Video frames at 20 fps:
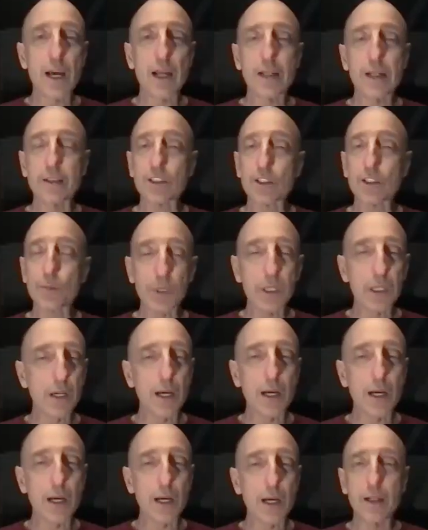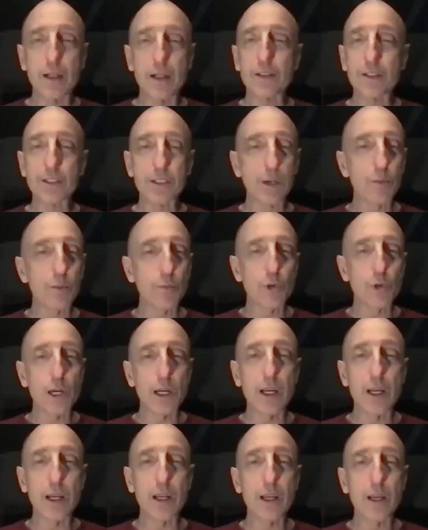at and spit on the
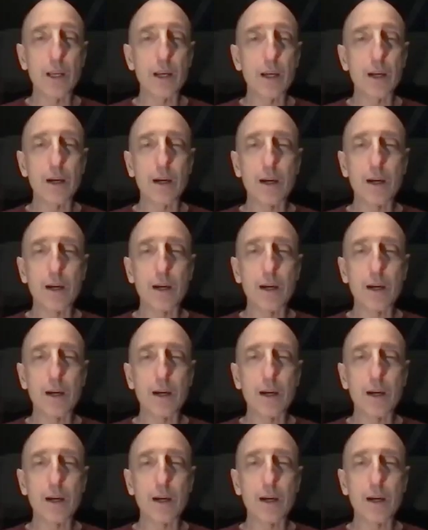subway.